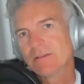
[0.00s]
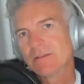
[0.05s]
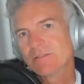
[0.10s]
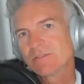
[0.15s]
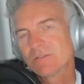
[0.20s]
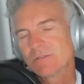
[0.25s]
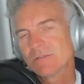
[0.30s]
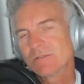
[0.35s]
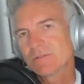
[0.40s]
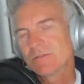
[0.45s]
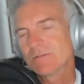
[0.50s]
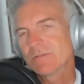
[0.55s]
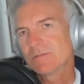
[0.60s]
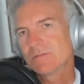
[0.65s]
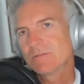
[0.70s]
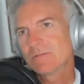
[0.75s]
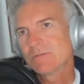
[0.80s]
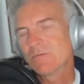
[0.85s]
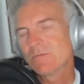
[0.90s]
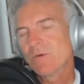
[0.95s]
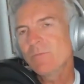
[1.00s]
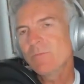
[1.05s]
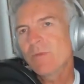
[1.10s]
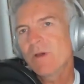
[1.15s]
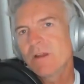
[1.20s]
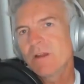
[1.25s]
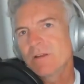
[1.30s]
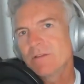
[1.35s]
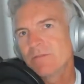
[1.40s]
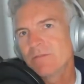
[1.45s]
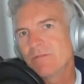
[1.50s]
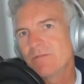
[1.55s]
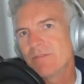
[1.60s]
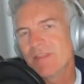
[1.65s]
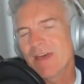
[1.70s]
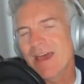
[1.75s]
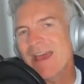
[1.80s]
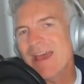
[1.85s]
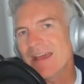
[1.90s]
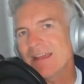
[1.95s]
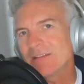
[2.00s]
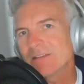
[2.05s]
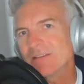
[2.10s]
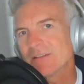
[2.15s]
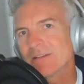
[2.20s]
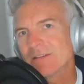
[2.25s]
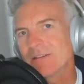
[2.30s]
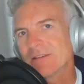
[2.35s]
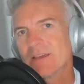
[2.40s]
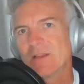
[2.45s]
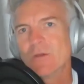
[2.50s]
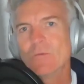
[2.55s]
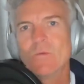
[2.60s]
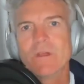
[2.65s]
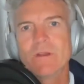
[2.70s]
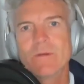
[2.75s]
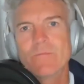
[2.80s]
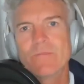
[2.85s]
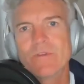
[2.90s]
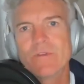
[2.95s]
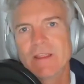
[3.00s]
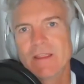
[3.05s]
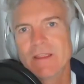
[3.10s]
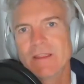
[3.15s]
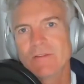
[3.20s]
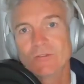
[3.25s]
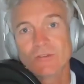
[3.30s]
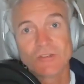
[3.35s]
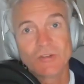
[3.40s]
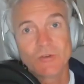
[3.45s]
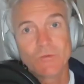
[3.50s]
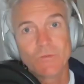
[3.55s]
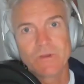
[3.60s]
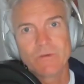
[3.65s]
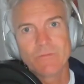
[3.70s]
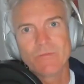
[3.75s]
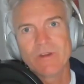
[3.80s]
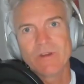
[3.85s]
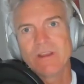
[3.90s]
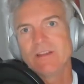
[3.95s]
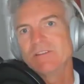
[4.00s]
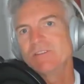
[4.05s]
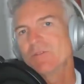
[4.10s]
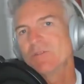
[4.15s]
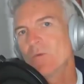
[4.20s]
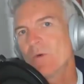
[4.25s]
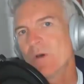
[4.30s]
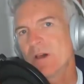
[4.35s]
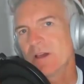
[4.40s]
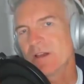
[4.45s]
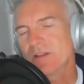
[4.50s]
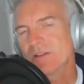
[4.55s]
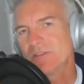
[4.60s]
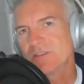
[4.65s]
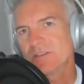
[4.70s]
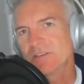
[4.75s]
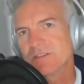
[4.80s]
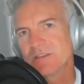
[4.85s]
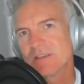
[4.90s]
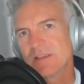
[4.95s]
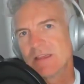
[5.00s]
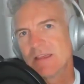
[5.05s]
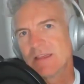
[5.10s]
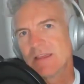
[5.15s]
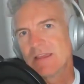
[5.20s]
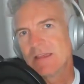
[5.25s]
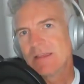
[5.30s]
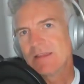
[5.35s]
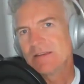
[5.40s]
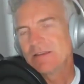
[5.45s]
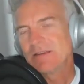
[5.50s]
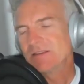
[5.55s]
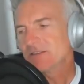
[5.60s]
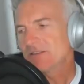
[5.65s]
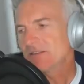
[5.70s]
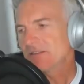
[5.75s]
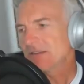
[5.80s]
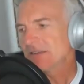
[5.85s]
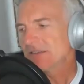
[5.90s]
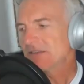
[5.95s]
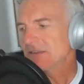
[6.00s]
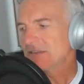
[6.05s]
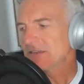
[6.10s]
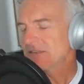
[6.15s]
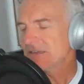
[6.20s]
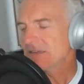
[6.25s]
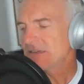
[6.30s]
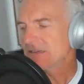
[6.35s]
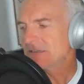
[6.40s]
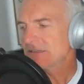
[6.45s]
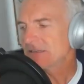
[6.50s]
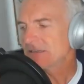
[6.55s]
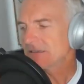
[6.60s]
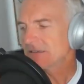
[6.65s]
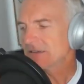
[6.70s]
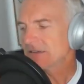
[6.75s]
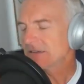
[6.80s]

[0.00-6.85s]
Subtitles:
So what part of that can one bring or should one bring to work? Does it